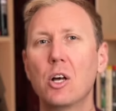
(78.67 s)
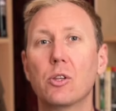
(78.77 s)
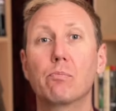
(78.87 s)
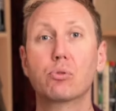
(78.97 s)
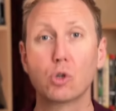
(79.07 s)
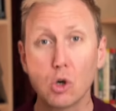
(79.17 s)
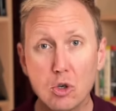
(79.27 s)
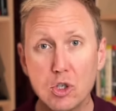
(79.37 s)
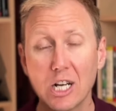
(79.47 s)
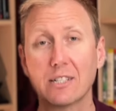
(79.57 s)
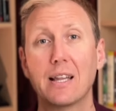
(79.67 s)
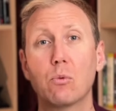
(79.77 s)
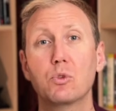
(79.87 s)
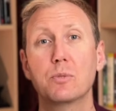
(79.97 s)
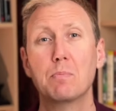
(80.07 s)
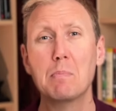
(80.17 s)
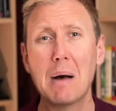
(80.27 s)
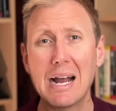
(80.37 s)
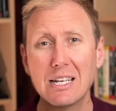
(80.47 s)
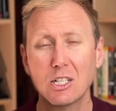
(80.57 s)
the project that was
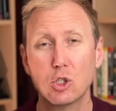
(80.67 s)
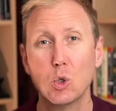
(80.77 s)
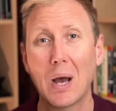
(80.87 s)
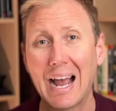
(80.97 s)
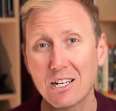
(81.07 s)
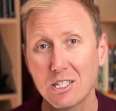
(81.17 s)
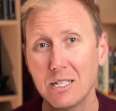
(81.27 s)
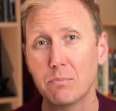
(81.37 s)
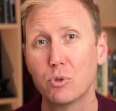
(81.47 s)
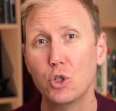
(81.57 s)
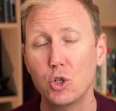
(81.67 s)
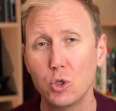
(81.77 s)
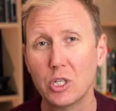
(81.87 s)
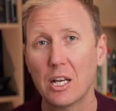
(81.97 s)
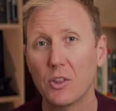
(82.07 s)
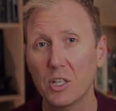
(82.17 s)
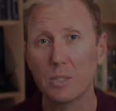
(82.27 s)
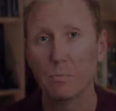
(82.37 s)
made to actually produce this